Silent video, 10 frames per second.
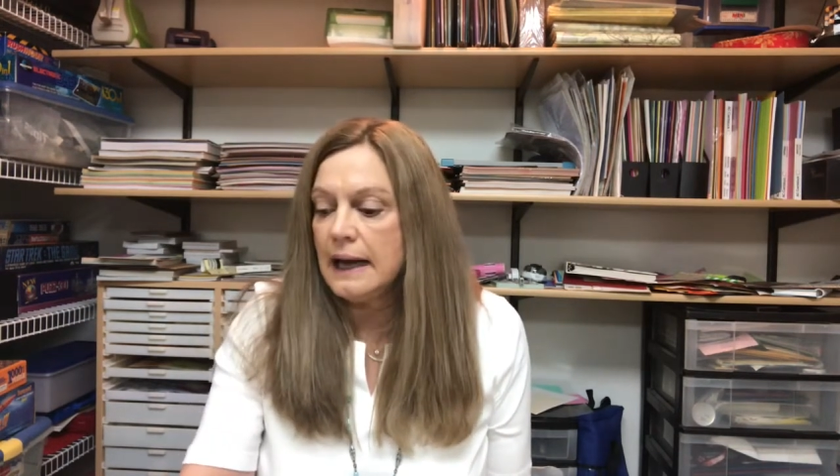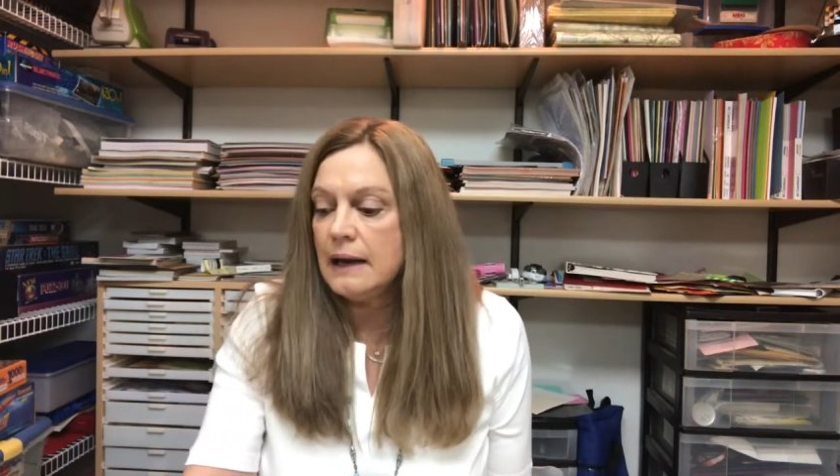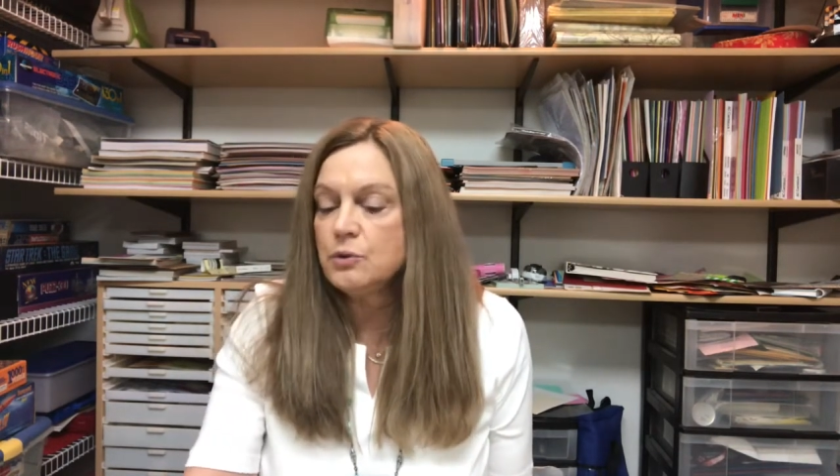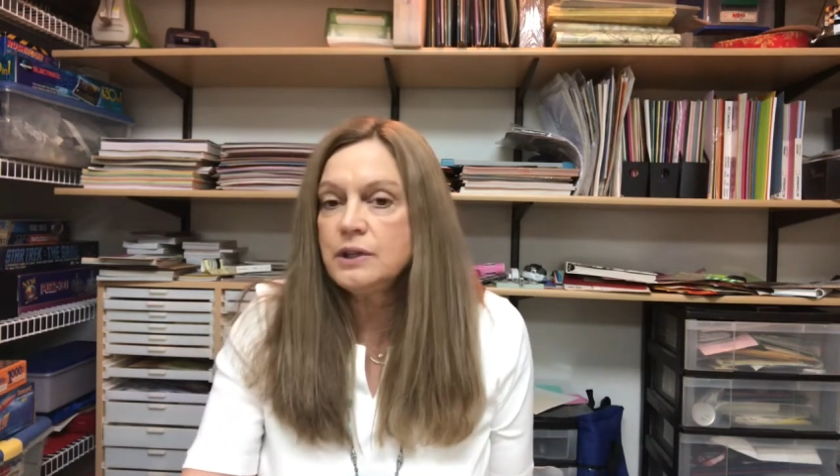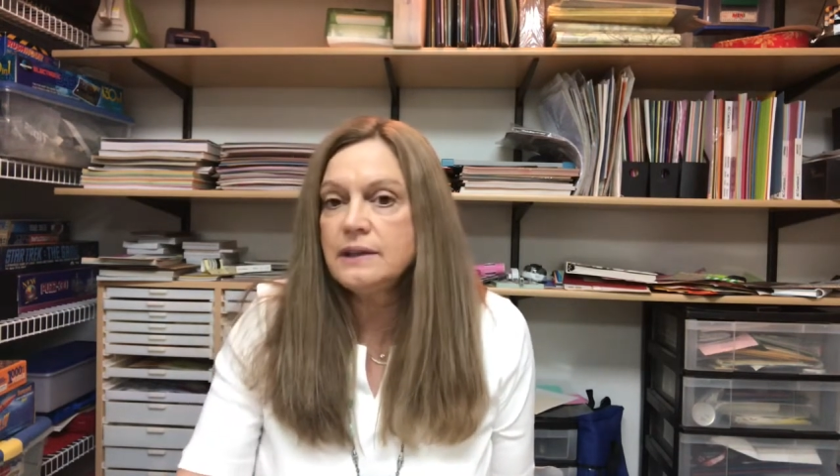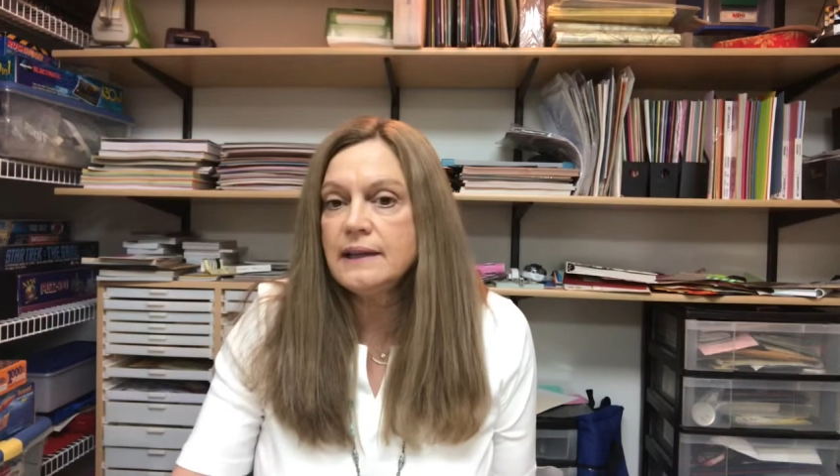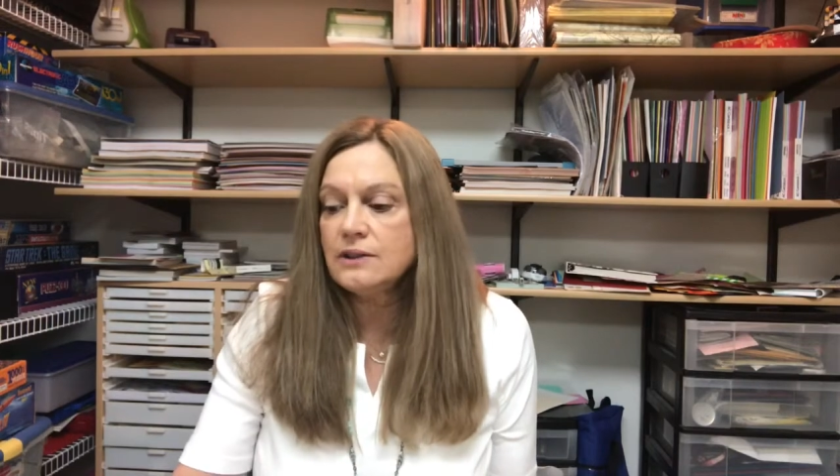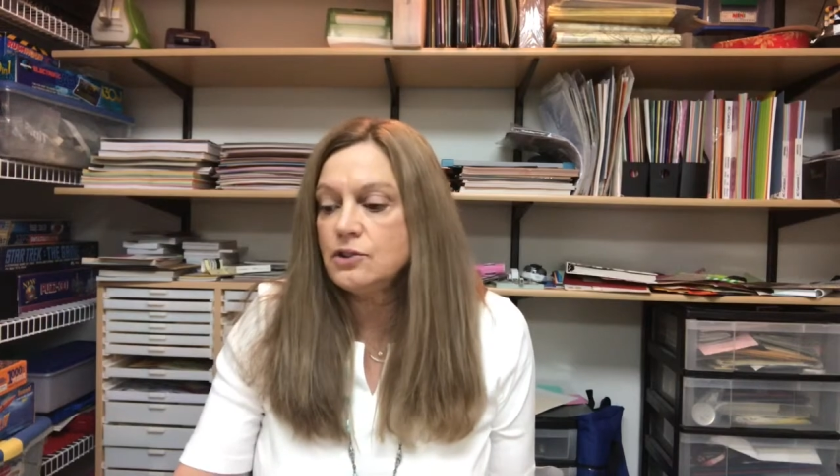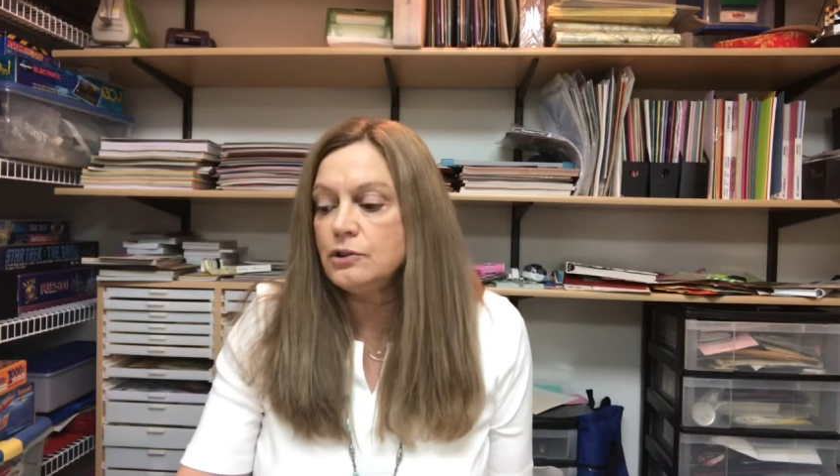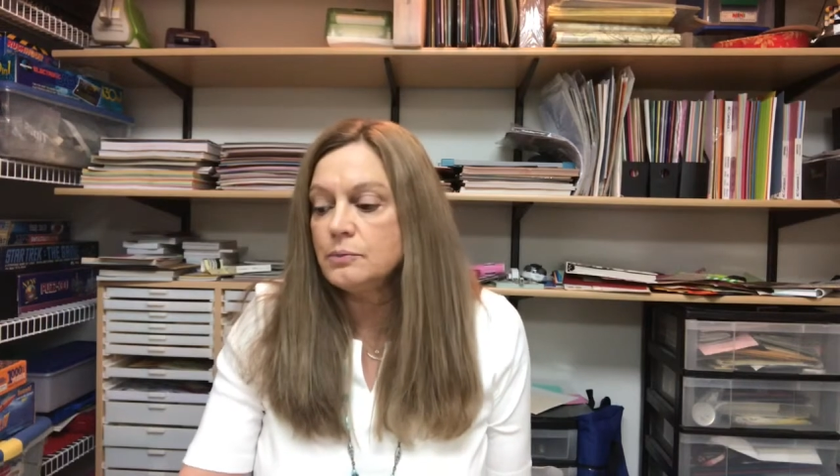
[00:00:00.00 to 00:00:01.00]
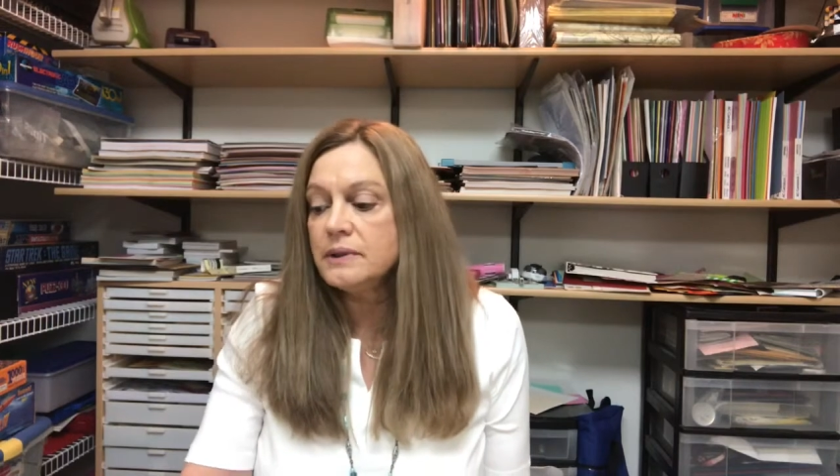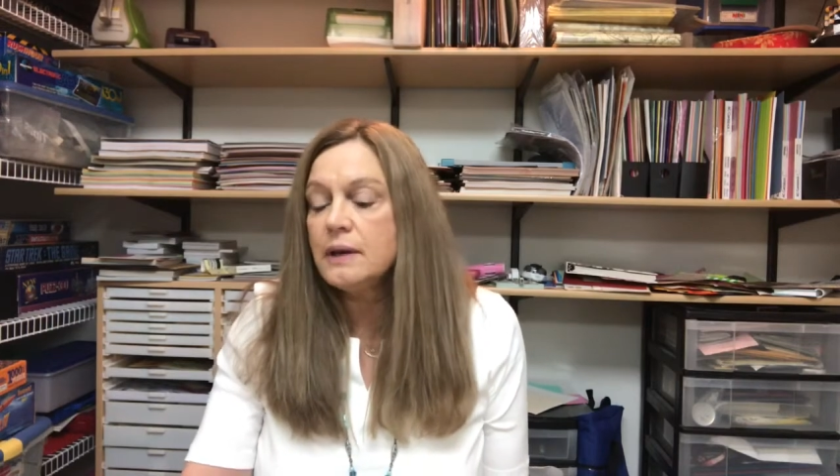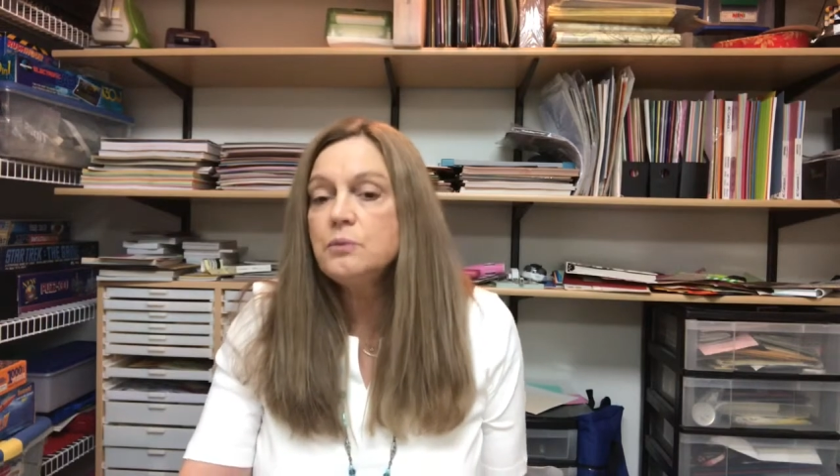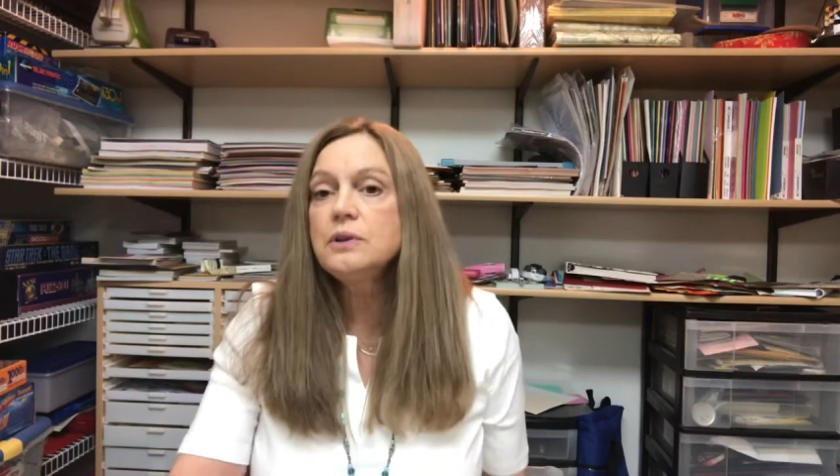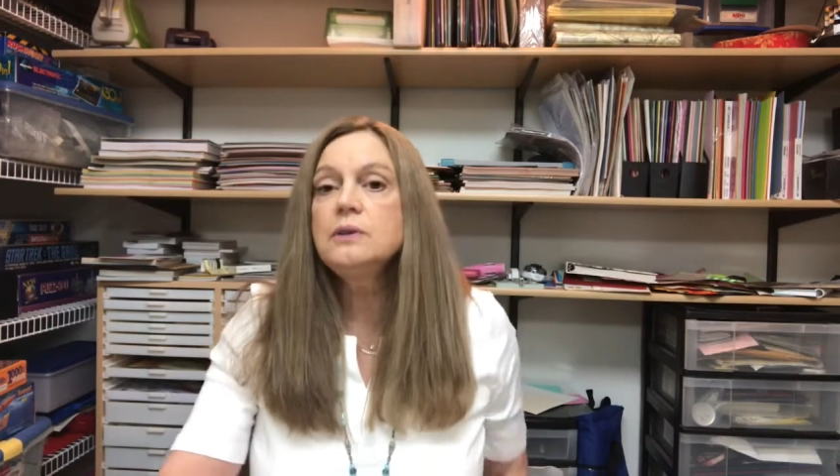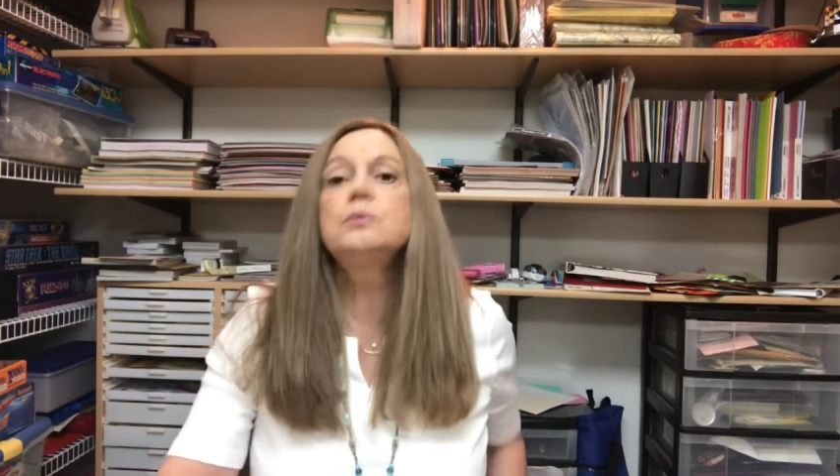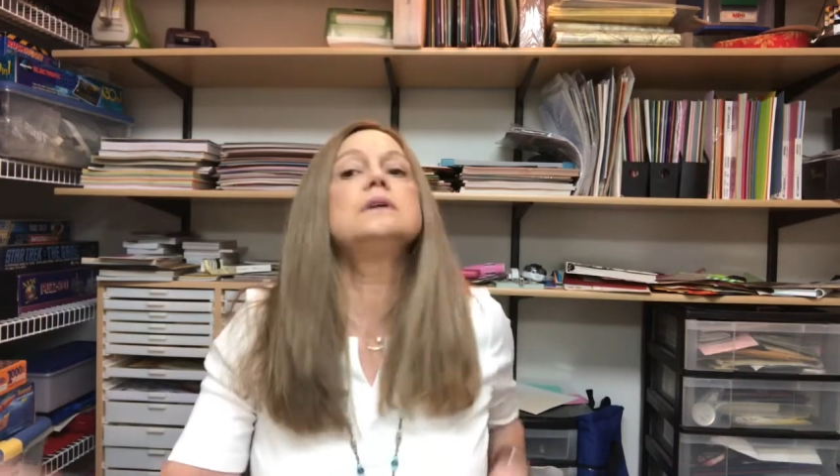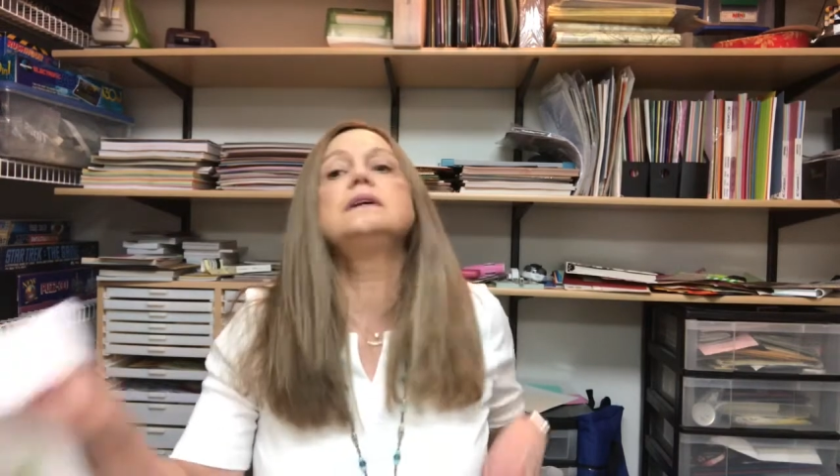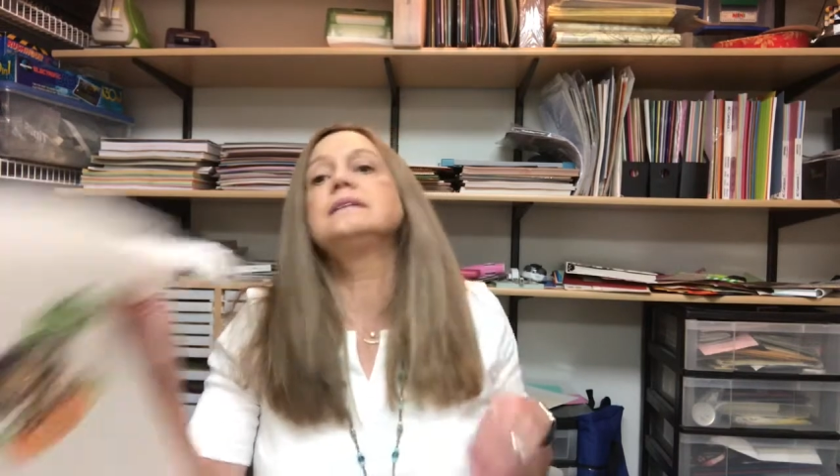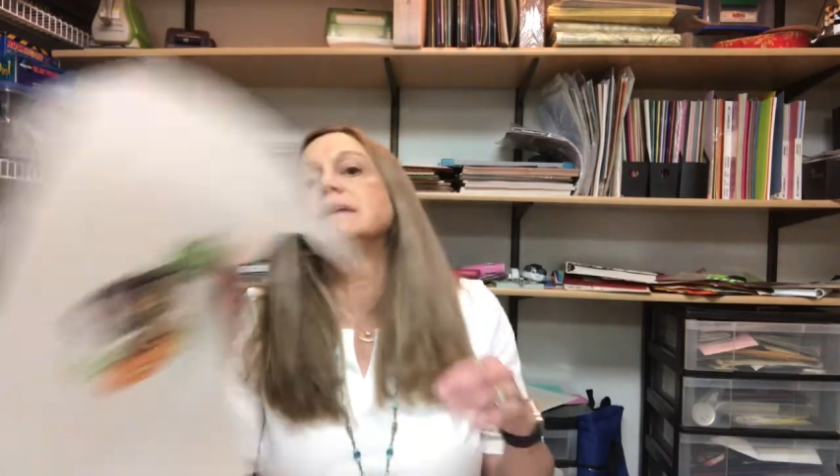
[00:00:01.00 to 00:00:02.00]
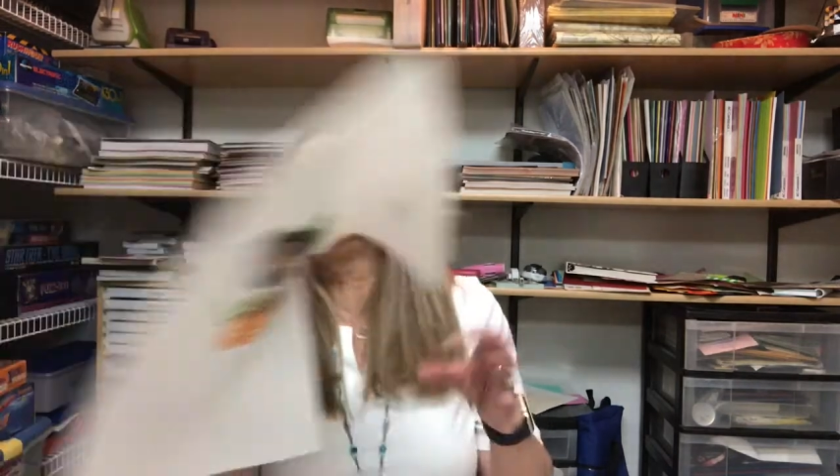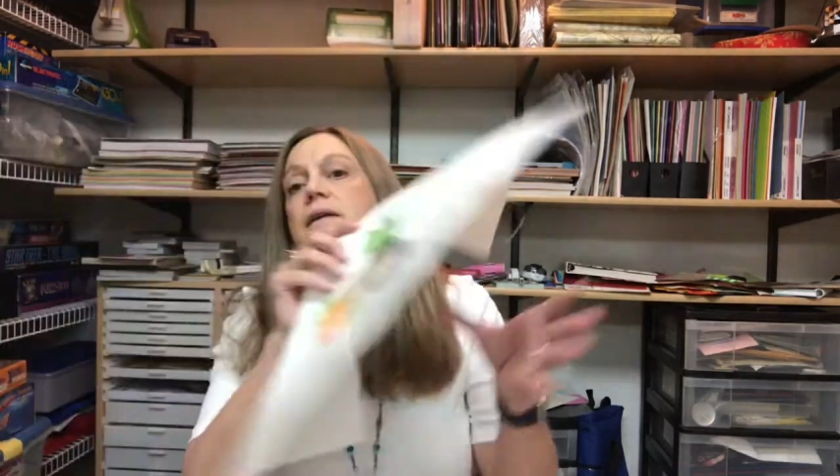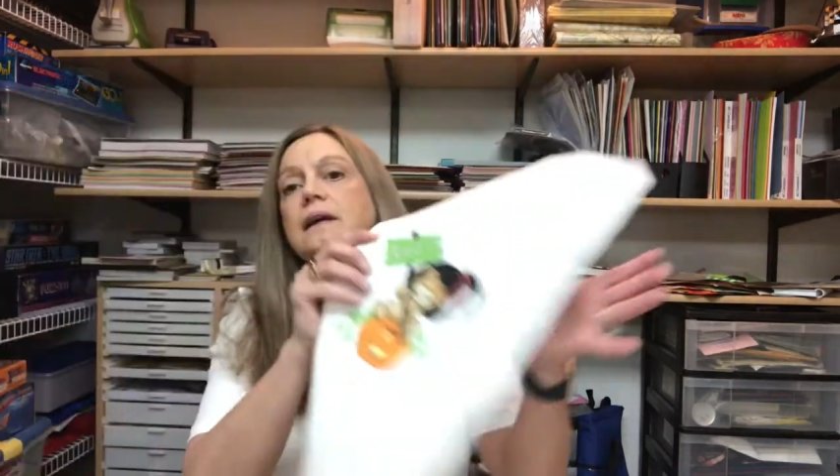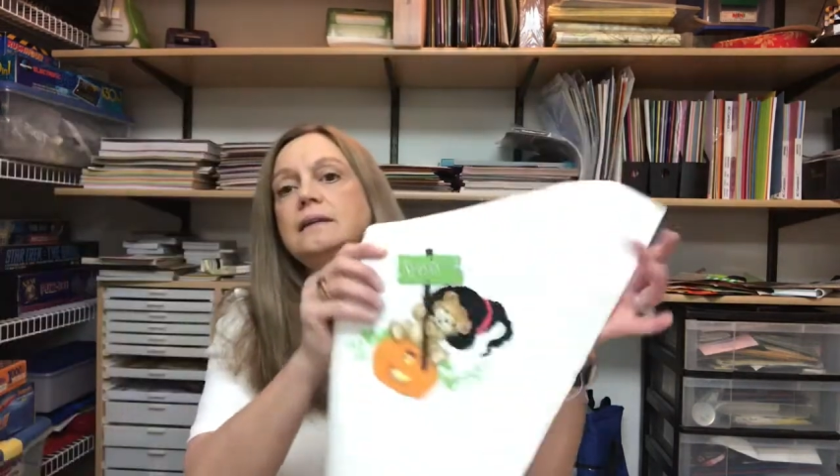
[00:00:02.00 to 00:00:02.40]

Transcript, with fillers: I will get that to you, but I'm really, really excited.